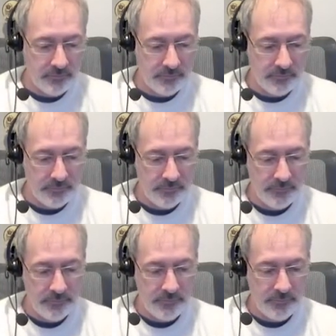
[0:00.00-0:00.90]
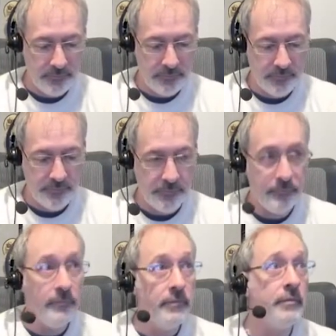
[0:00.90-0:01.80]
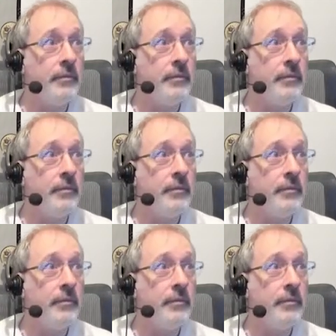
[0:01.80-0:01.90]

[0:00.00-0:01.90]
Nobody speaks.